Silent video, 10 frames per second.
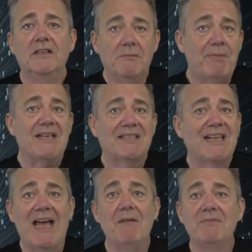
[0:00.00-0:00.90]
The best
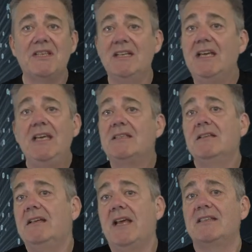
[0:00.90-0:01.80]
captain
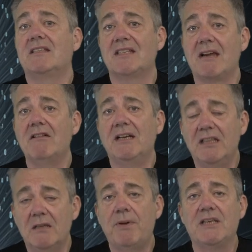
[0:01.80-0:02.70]
isn't
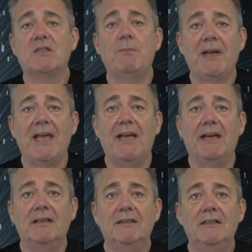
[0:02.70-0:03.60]
necessarily the best player.